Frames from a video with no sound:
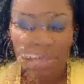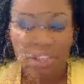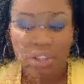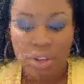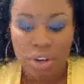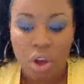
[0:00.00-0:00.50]

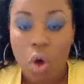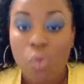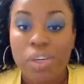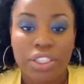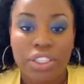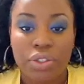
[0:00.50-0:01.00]
that's going to
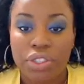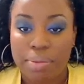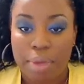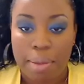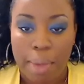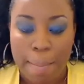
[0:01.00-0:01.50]
always
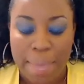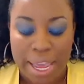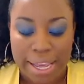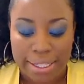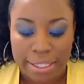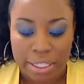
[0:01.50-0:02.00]
usually be my
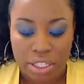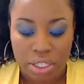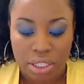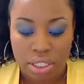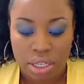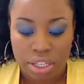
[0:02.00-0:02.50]
base,
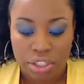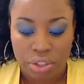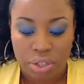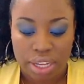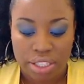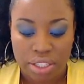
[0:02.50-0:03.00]
just to let
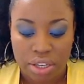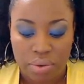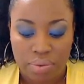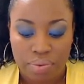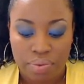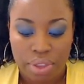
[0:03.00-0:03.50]
you guys
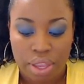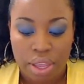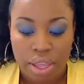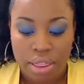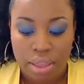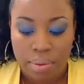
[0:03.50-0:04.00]
know.
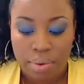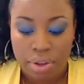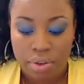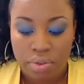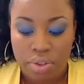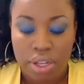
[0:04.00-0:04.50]
Then we're
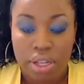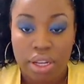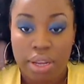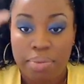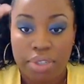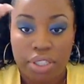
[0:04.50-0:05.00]
using
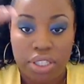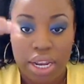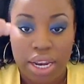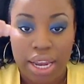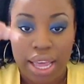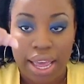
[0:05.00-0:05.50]
lip
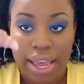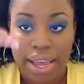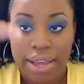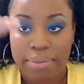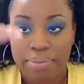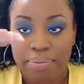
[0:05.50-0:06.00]

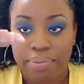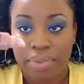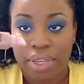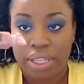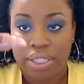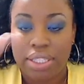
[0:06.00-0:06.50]

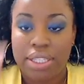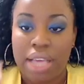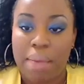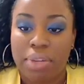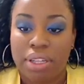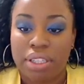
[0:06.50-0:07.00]

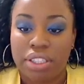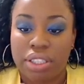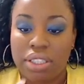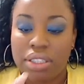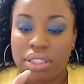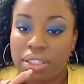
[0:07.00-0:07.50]

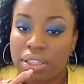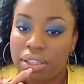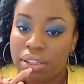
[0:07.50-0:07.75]
Gelee-Sapalicious.